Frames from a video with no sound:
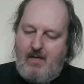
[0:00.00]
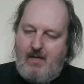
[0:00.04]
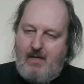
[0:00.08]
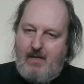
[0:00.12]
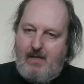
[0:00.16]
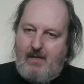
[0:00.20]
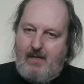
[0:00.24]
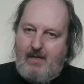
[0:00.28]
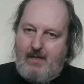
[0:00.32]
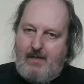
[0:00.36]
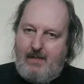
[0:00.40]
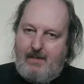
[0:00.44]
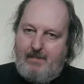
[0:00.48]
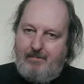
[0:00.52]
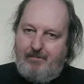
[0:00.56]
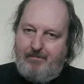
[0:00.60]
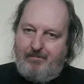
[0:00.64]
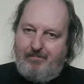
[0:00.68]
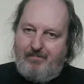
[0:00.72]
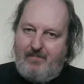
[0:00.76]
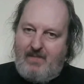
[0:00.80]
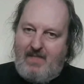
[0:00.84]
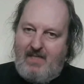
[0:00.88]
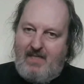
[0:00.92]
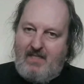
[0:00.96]

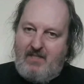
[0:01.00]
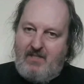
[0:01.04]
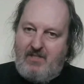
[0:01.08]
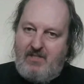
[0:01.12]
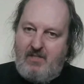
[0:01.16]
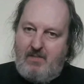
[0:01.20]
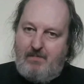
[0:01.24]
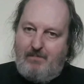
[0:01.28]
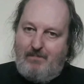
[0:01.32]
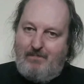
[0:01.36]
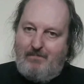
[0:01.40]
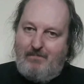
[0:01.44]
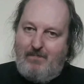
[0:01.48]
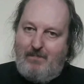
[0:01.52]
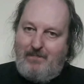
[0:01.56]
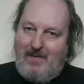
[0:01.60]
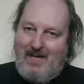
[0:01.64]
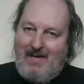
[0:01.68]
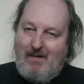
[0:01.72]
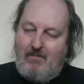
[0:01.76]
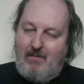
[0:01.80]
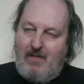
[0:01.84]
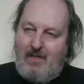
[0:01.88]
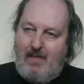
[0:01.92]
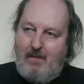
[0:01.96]

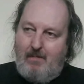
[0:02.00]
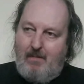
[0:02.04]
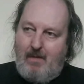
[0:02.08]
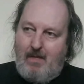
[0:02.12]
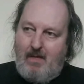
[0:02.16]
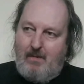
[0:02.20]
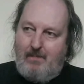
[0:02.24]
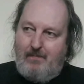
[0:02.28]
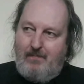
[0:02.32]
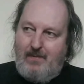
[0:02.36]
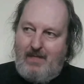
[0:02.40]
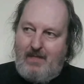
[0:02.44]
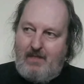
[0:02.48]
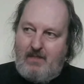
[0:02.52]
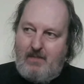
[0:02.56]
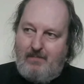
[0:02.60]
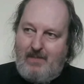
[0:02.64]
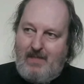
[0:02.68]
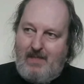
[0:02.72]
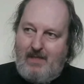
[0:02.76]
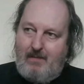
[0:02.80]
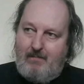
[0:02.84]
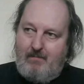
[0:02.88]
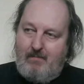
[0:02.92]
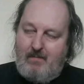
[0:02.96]
apparently appear to
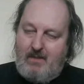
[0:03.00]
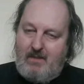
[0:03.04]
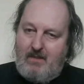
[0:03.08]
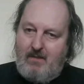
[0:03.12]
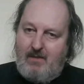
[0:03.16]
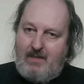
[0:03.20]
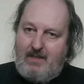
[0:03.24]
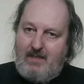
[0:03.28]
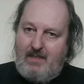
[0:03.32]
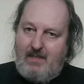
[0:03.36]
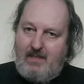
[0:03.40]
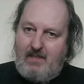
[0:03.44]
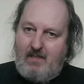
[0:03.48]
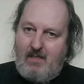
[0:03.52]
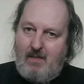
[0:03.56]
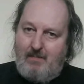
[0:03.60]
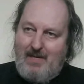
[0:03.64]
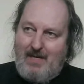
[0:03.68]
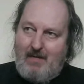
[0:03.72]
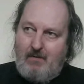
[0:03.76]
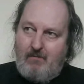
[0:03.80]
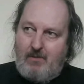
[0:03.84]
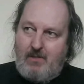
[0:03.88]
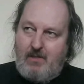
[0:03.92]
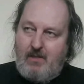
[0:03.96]
be likely to come
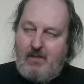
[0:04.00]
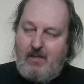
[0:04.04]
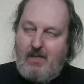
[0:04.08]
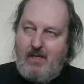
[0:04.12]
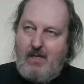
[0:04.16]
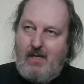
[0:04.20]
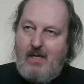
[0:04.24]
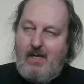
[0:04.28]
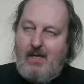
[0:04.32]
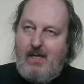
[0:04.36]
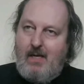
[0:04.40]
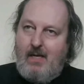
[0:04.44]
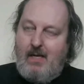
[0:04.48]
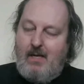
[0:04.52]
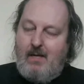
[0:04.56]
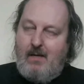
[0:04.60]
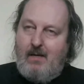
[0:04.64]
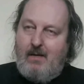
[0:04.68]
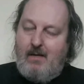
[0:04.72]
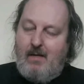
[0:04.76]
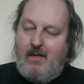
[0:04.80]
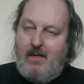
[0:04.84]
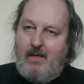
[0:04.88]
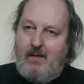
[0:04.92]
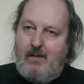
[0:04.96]
out
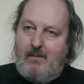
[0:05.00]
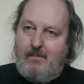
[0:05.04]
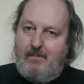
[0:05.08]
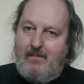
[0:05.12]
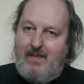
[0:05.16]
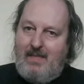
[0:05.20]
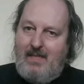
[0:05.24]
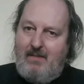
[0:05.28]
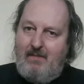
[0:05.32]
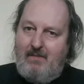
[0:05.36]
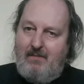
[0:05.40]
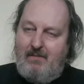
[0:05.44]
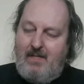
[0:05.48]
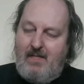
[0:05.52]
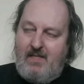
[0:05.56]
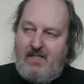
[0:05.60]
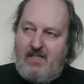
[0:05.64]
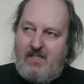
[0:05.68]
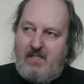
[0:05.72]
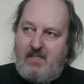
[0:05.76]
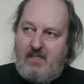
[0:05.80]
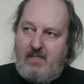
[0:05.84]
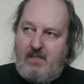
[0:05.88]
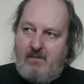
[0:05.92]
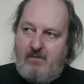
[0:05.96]
in
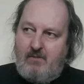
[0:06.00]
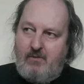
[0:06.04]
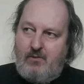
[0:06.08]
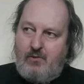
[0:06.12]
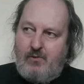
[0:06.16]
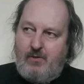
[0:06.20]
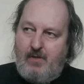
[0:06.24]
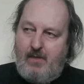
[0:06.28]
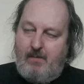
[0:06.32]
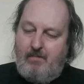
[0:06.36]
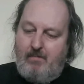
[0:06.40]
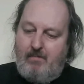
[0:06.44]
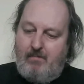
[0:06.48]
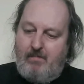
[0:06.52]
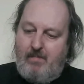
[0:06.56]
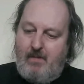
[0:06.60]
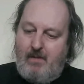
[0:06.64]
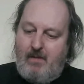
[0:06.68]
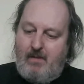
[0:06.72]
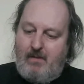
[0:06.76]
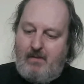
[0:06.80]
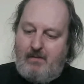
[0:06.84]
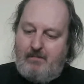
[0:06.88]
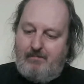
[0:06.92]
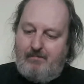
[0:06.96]
this country,
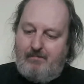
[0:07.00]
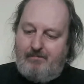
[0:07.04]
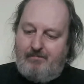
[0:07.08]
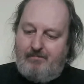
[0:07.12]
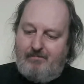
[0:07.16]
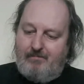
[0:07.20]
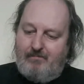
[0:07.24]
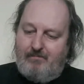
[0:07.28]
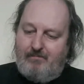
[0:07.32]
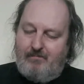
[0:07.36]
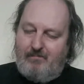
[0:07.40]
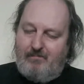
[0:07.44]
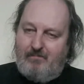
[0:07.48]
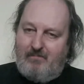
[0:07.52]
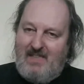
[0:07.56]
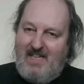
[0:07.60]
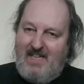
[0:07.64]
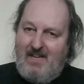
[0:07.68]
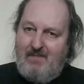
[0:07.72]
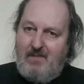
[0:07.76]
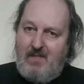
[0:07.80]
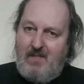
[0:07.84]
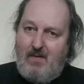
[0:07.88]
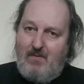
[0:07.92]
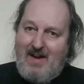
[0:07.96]

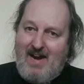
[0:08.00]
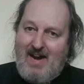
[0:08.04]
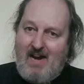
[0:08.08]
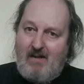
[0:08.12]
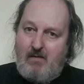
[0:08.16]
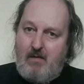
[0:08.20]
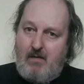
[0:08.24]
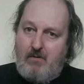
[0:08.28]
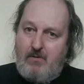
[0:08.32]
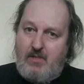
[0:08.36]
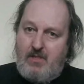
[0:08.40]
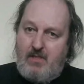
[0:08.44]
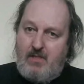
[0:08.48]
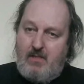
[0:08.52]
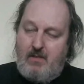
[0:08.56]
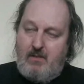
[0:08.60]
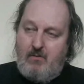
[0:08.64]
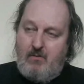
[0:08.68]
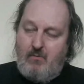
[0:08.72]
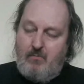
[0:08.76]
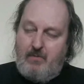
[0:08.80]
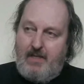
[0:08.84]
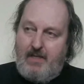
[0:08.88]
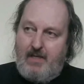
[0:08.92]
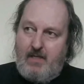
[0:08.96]
even though Arrow's
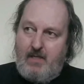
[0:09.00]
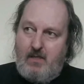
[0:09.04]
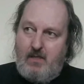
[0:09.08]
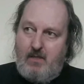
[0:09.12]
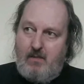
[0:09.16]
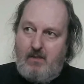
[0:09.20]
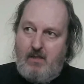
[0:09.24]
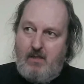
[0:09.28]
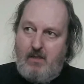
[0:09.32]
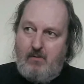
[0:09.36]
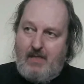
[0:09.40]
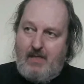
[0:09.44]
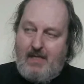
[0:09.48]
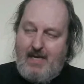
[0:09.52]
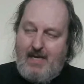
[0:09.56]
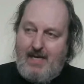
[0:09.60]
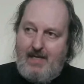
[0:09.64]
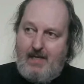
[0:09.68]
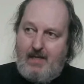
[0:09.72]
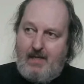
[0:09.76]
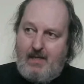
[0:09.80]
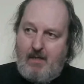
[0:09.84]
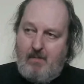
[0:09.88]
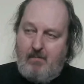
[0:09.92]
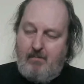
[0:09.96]
normally a
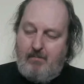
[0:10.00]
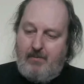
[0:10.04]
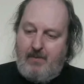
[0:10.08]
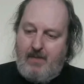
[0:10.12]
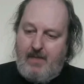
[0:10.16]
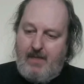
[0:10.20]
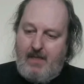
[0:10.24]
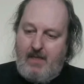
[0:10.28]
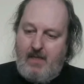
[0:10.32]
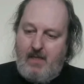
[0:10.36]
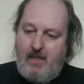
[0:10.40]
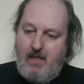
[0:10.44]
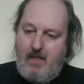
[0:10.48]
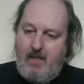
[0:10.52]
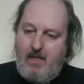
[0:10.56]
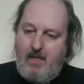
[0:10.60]
UK company.